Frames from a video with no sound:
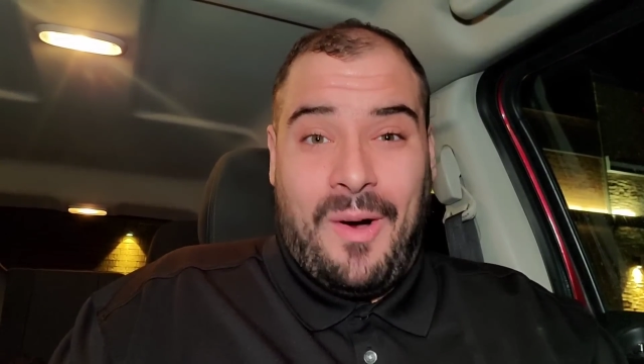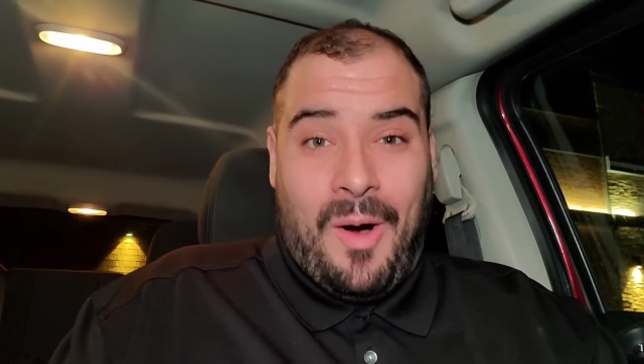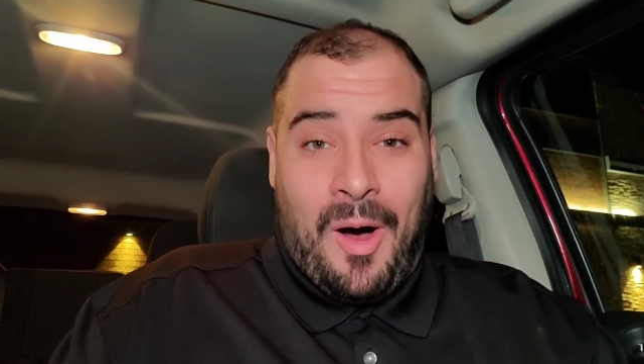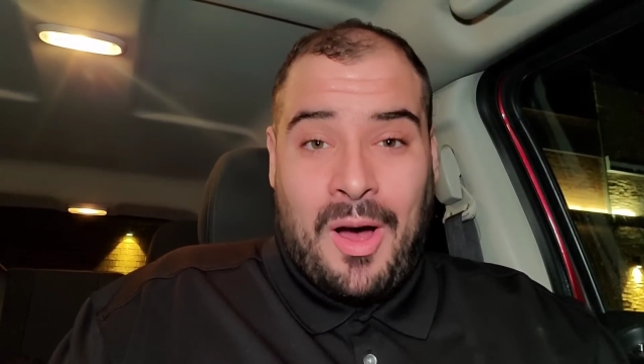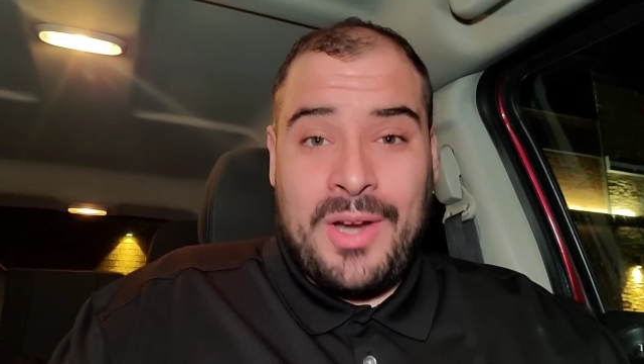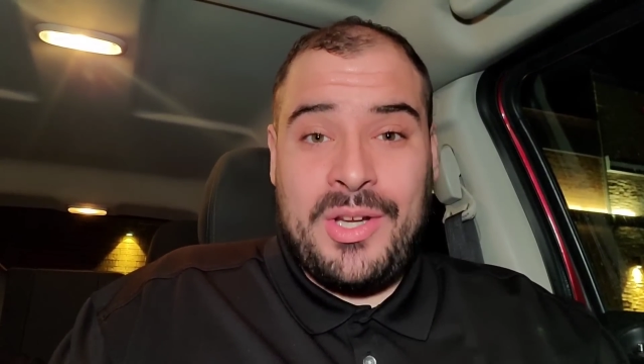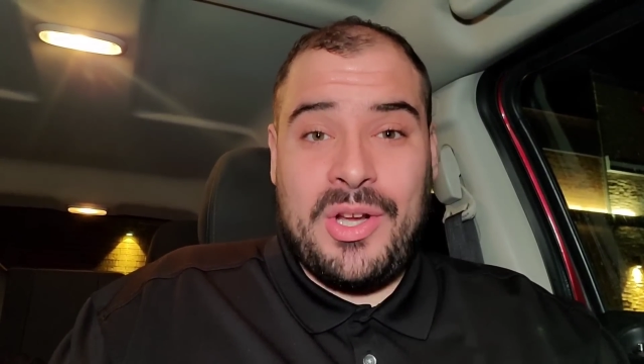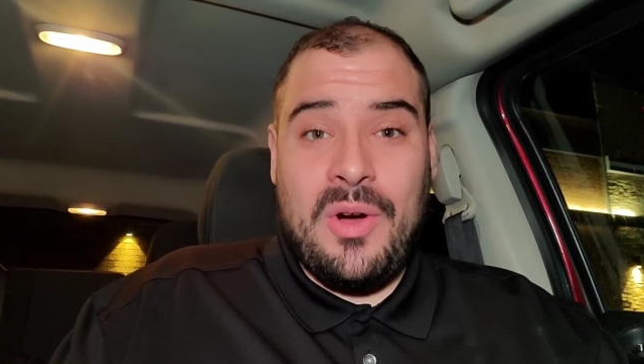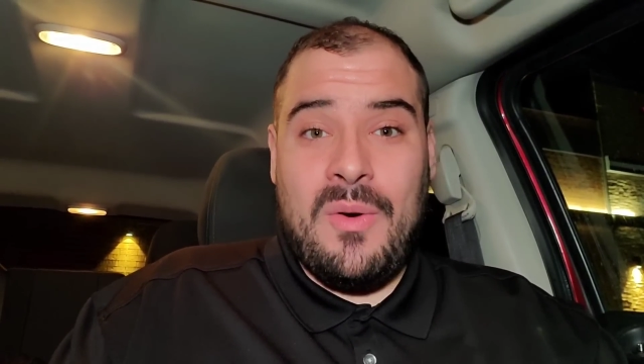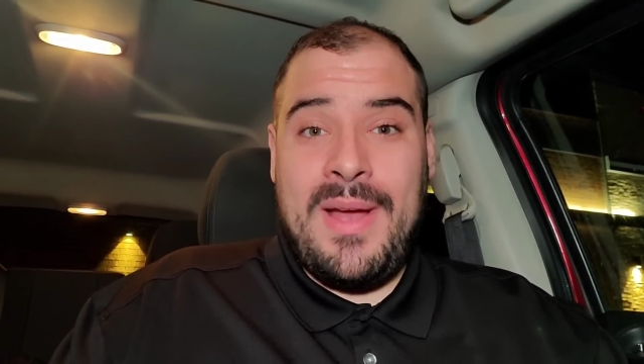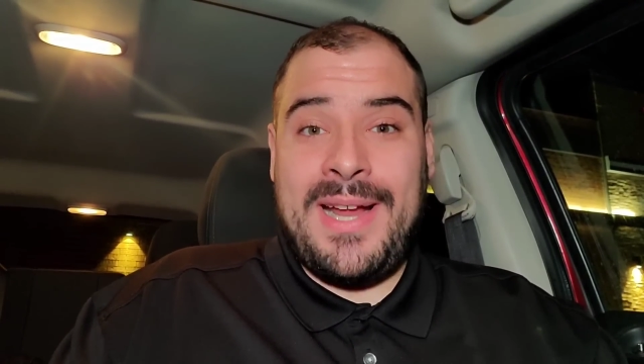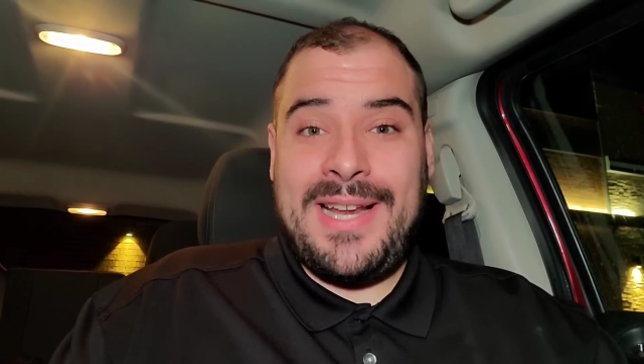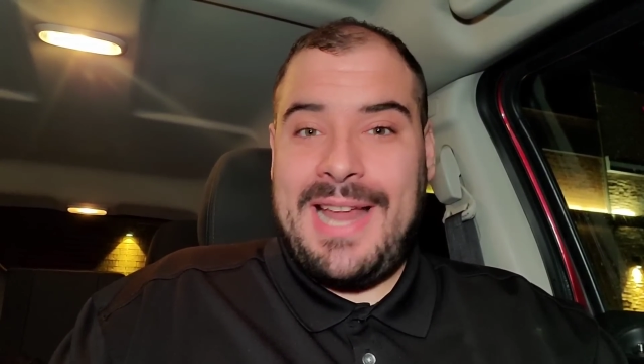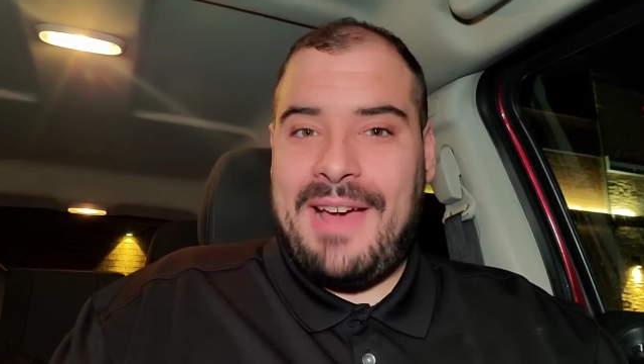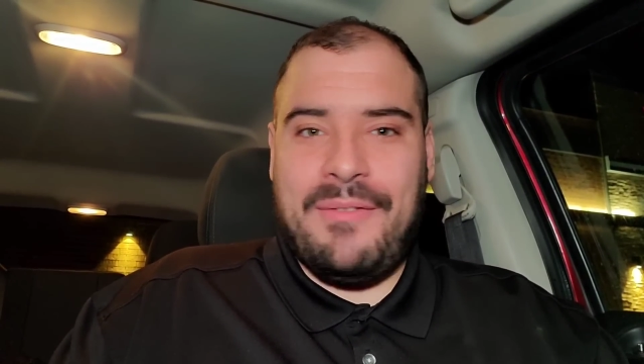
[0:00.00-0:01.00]

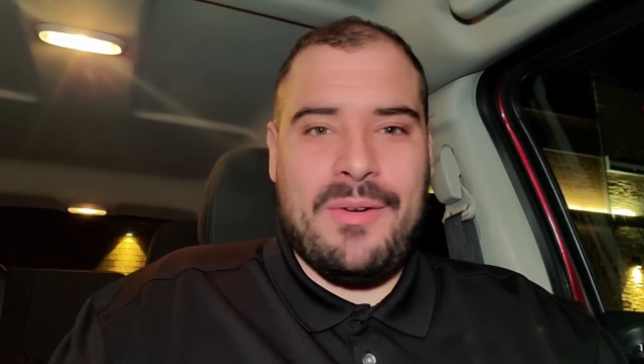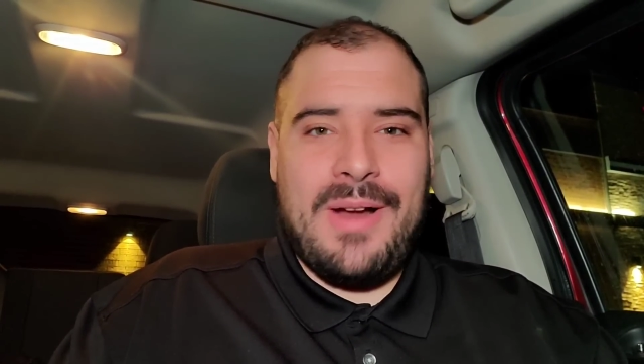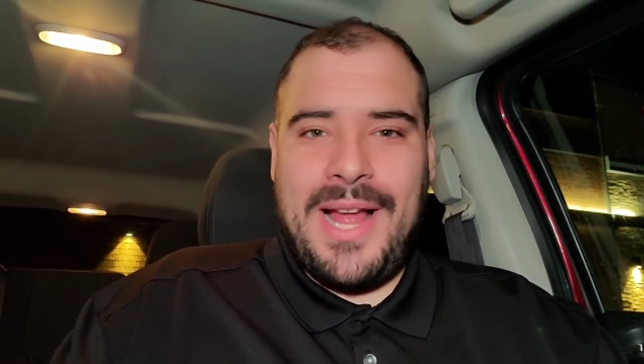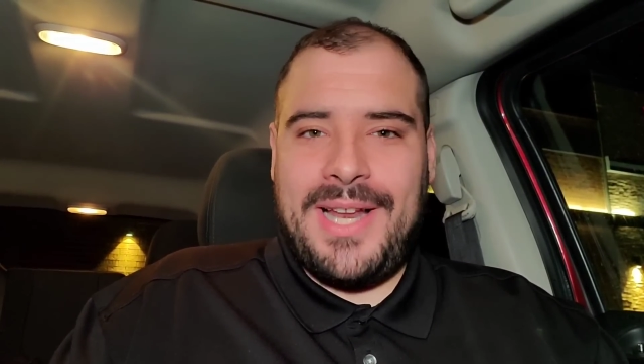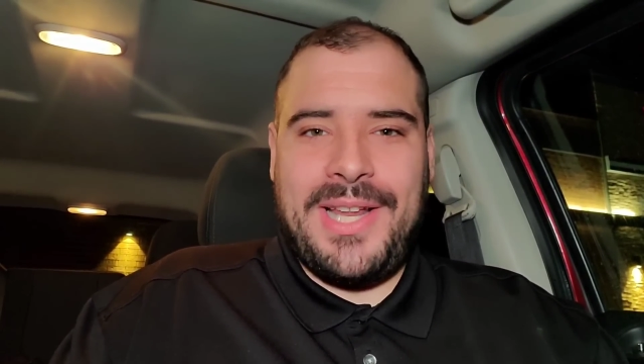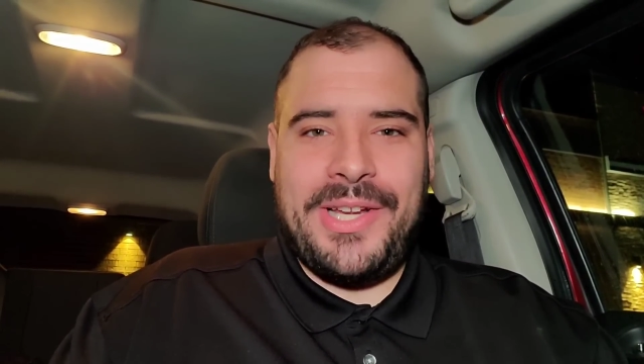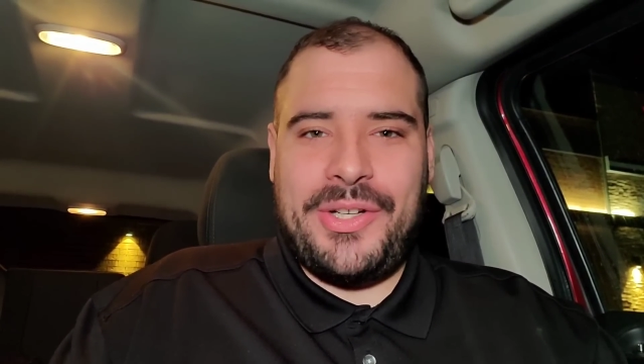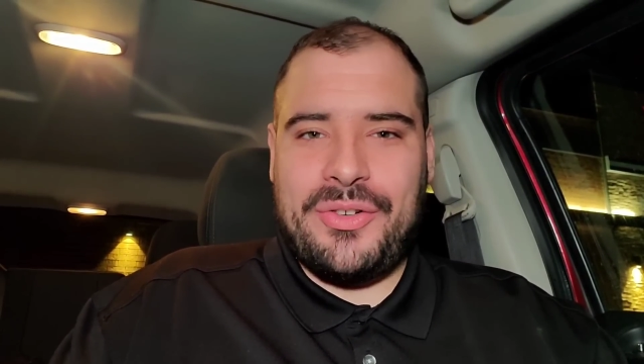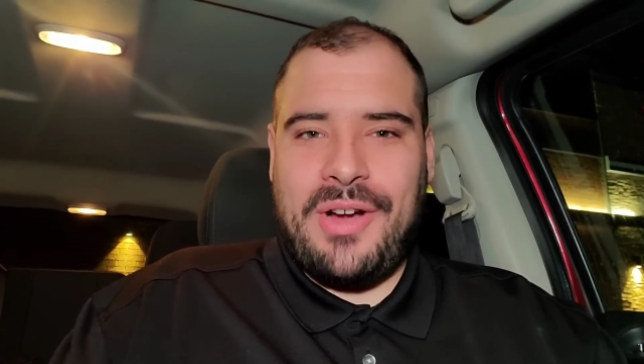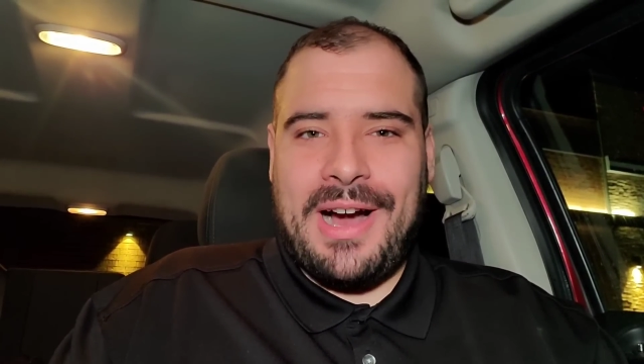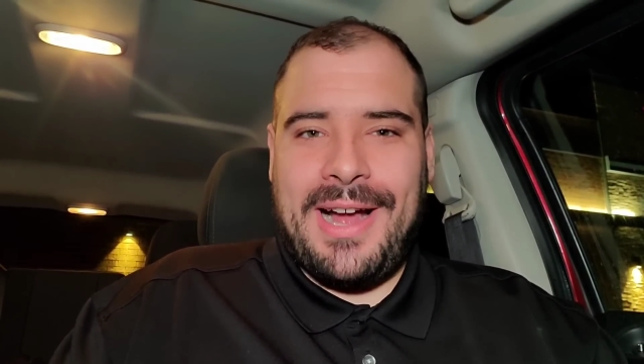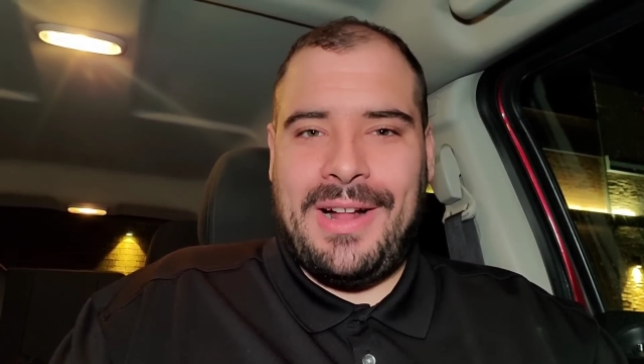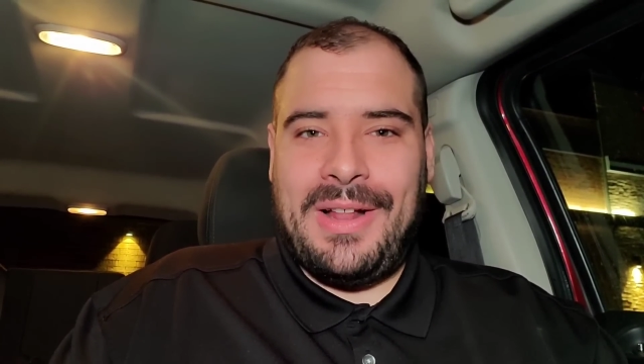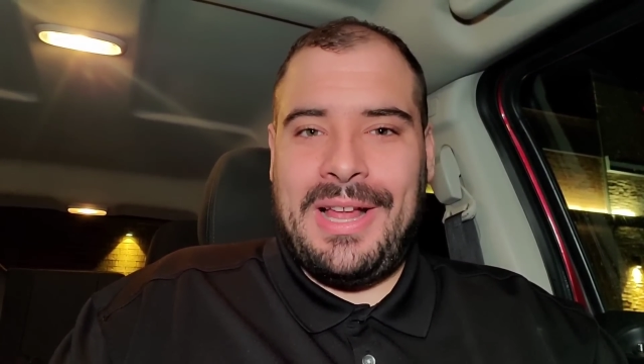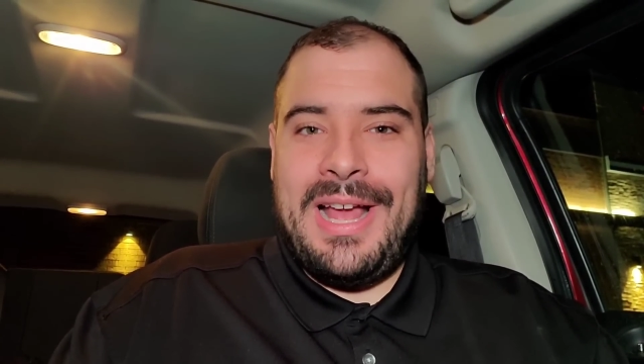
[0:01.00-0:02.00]
ongoing, never-ending
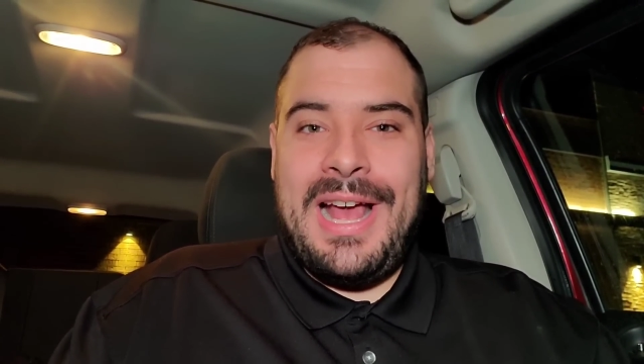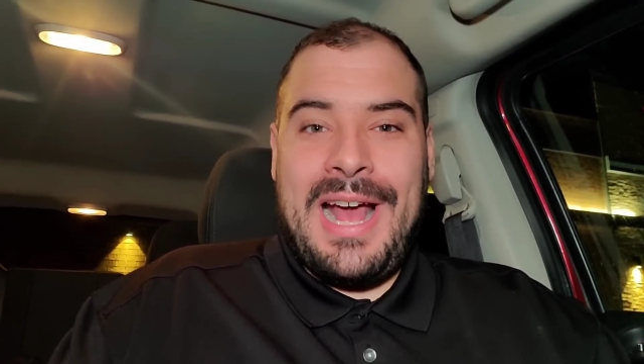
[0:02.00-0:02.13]
trial.